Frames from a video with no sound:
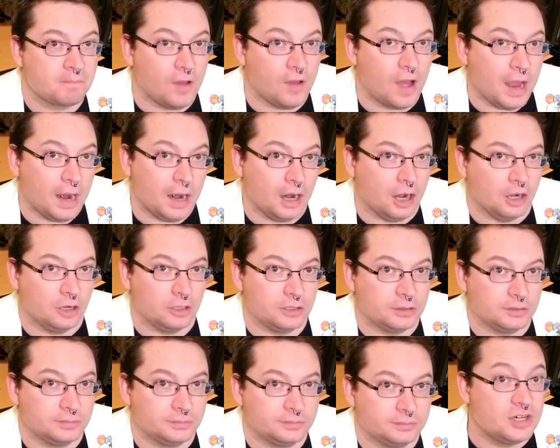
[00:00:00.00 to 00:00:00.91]

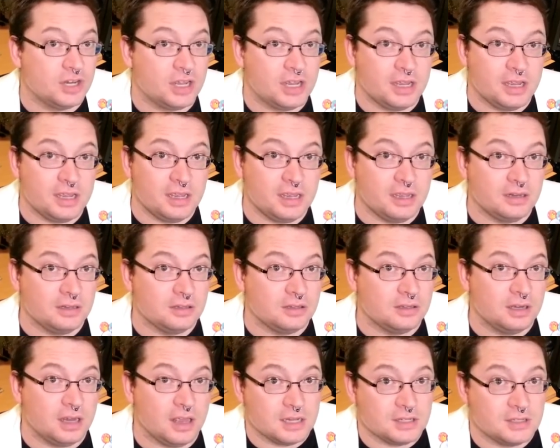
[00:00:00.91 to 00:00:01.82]
Vihart. She
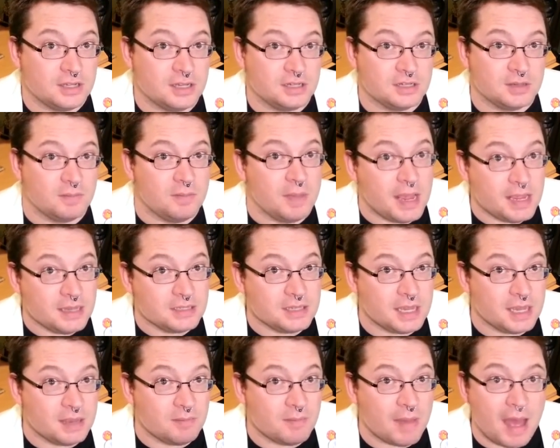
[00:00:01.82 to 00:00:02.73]
does these
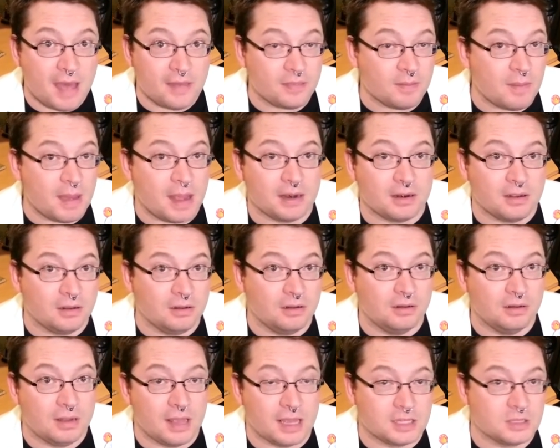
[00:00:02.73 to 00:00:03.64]
amazing
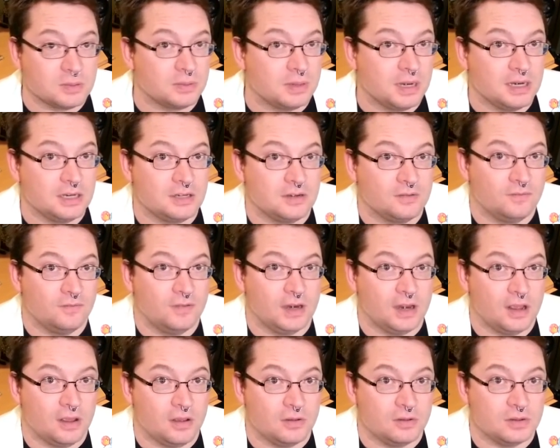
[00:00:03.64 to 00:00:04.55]
mathematical explanation
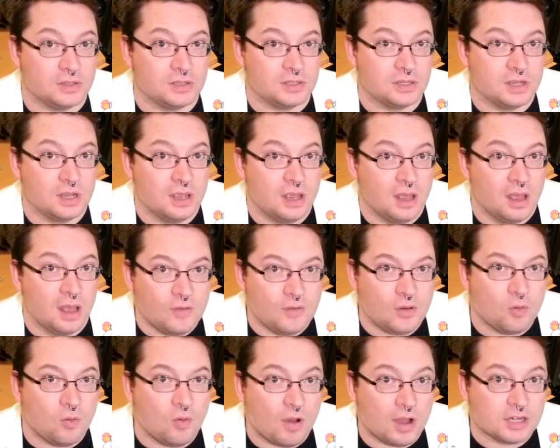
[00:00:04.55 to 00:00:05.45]
videos.
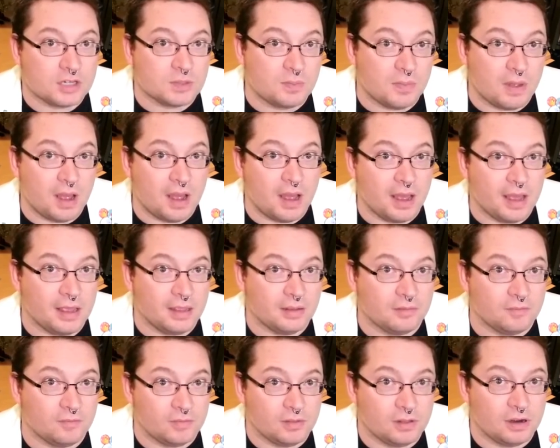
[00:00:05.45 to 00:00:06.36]
If you watch
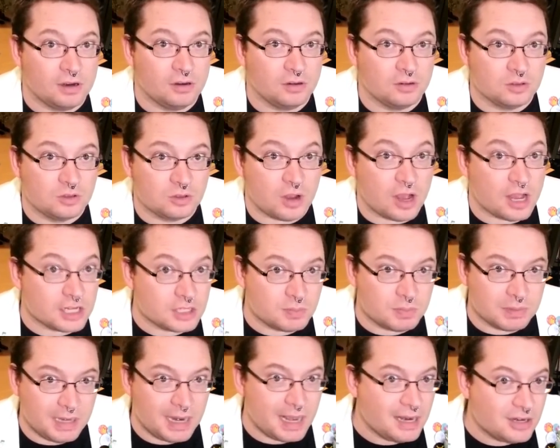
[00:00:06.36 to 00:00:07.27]
my little
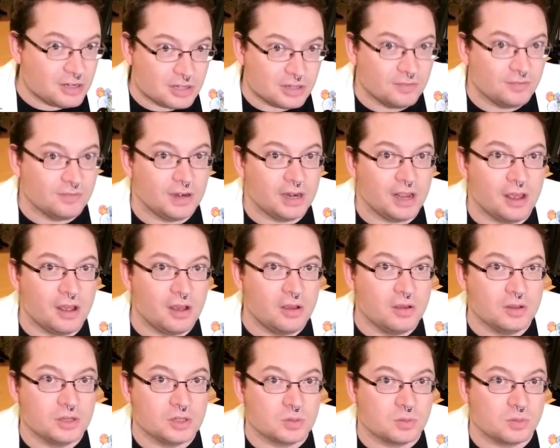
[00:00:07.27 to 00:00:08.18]
explanation
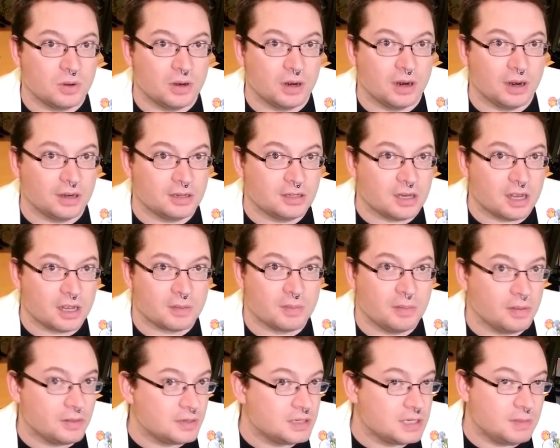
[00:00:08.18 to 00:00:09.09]
videos where I
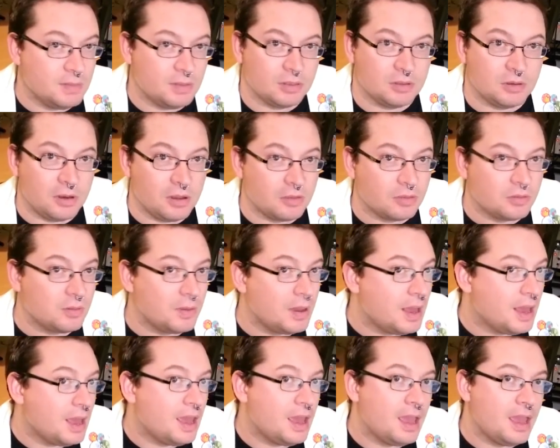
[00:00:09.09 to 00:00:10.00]
talk about the
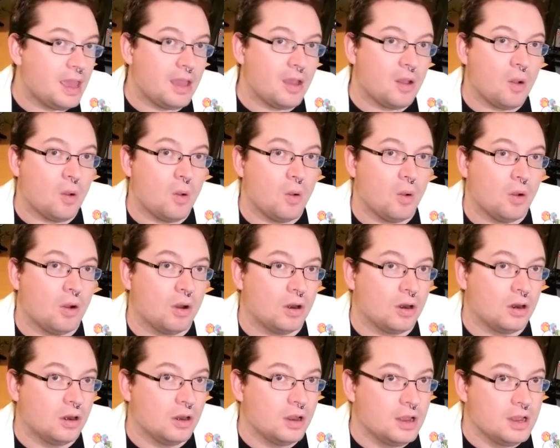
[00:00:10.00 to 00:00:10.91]
TB303
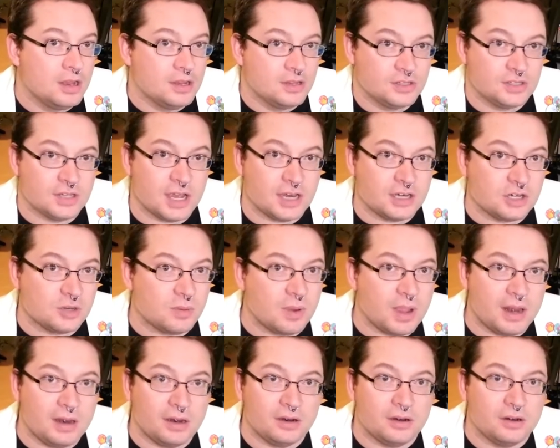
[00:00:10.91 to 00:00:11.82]
or
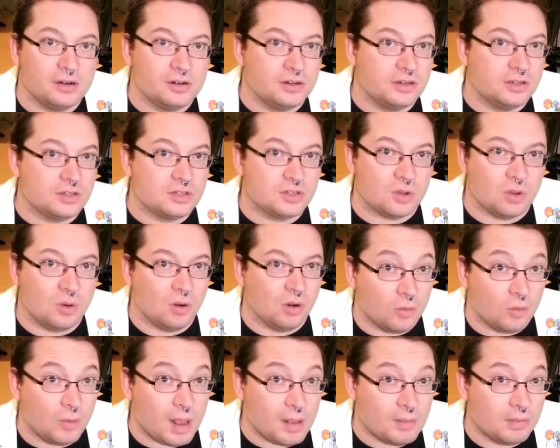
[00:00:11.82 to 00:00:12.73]
saturators
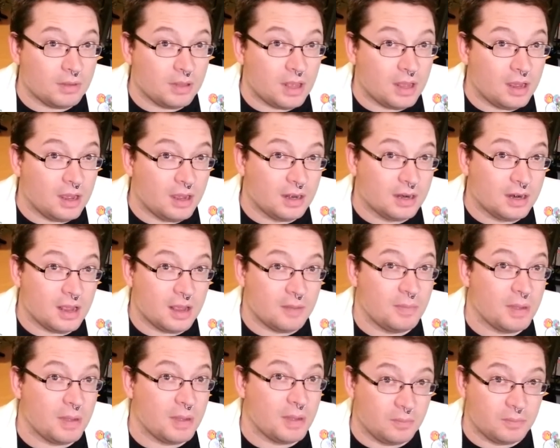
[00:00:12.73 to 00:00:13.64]
or ramble on
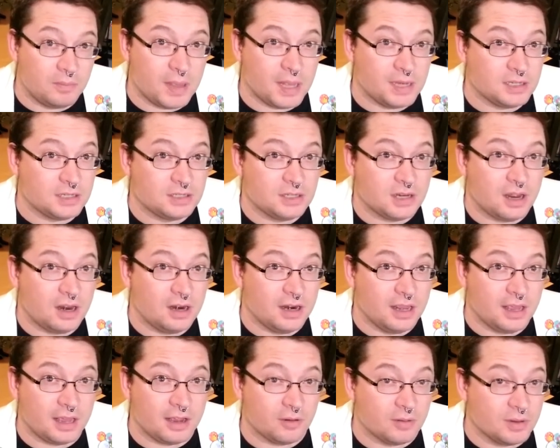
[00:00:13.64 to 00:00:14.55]
about
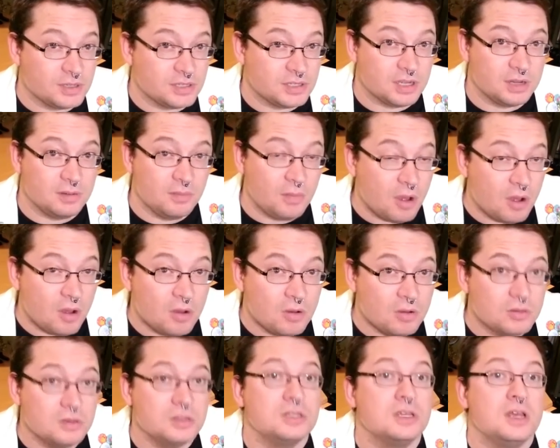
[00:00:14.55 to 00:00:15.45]
pentatonic Arisian
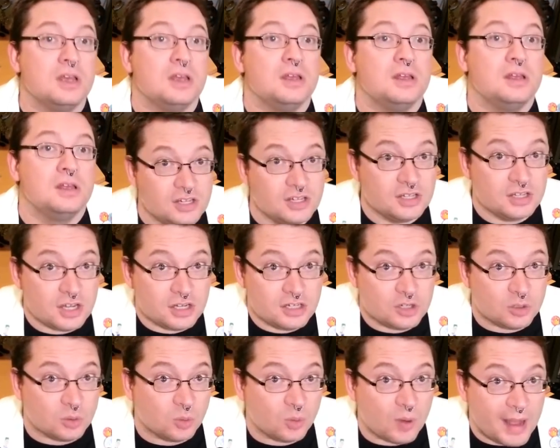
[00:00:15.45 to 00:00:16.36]
modes, this is
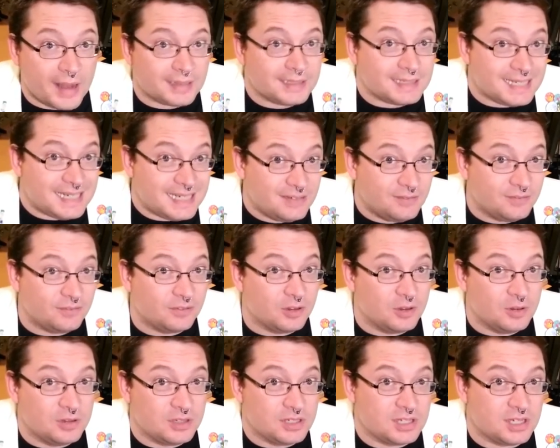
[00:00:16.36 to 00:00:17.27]
a direct
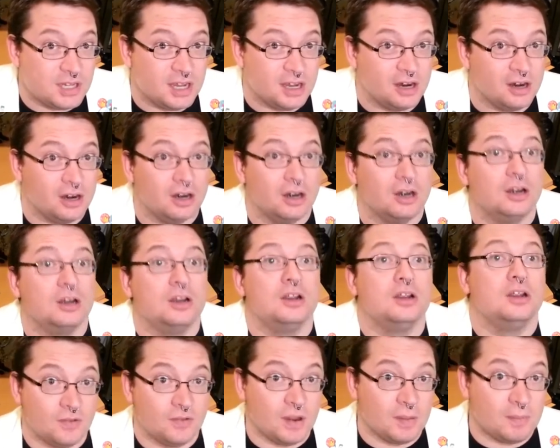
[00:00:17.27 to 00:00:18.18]
influence here.
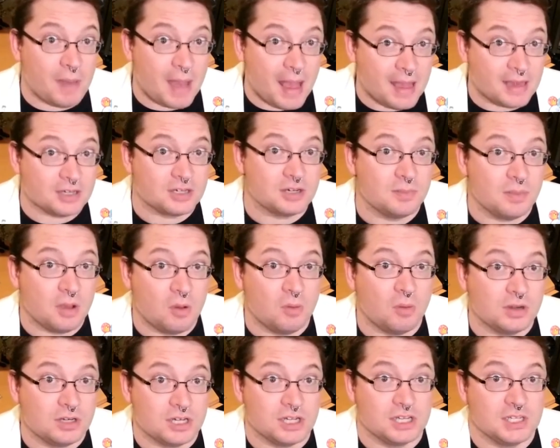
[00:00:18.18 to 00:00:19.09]
She's very passionate
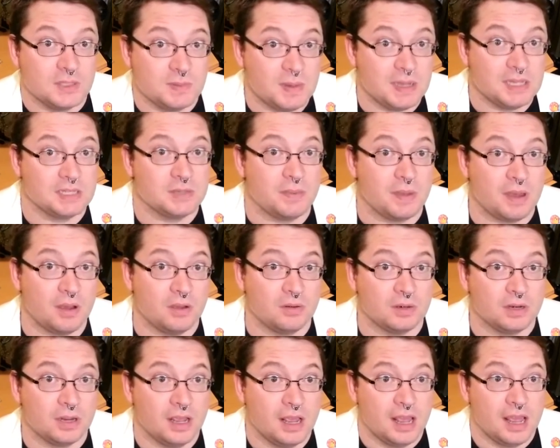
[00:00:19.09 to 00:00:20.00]
about what she speaks
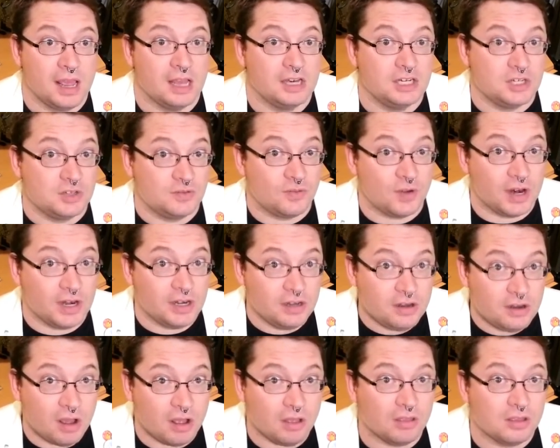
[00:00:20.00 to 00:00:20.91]
about. She's very
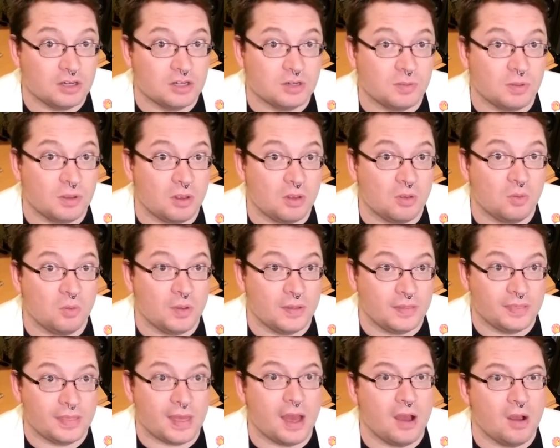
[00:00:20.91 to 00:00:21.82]
knowledgeable
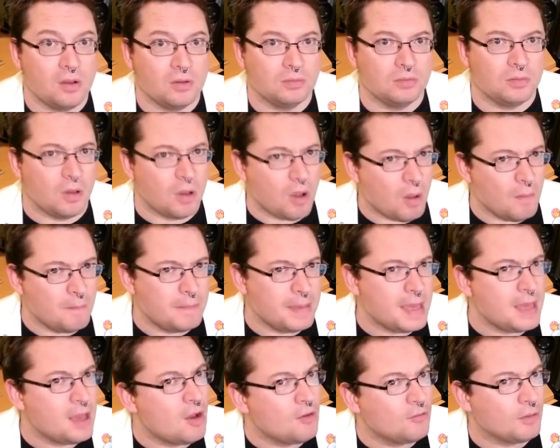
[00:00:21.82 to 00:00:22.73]
without
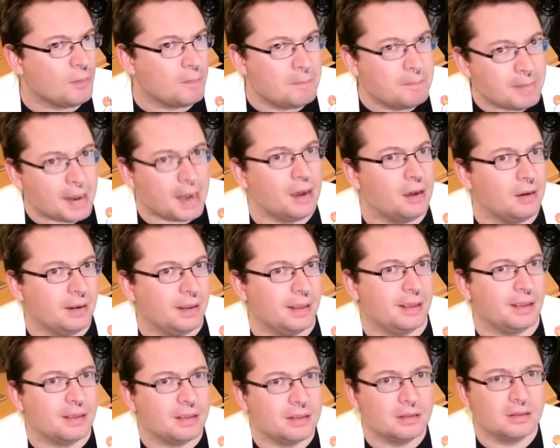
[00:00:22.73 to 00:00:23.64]
being
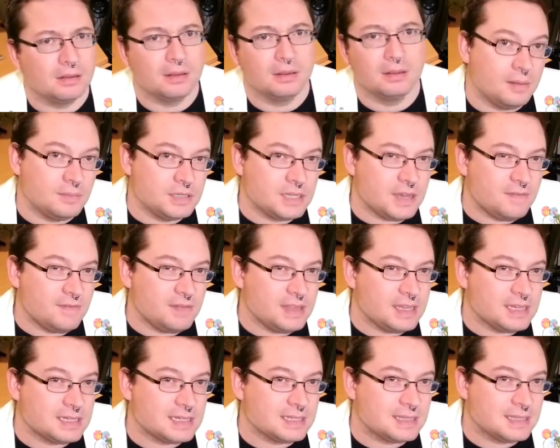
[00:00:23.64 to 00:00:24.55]
overbearing. And I'm
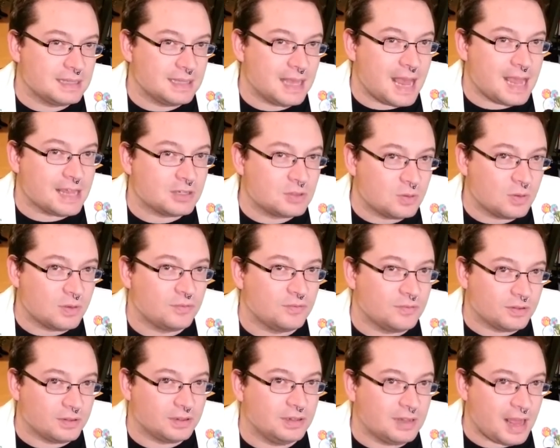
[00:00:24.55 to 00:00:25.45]
saving this last
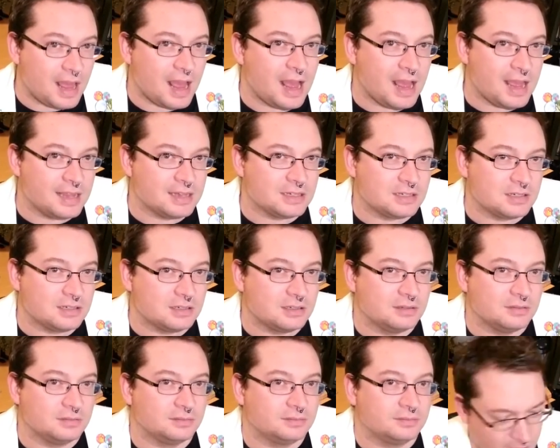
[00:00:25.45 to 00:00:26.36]
one for last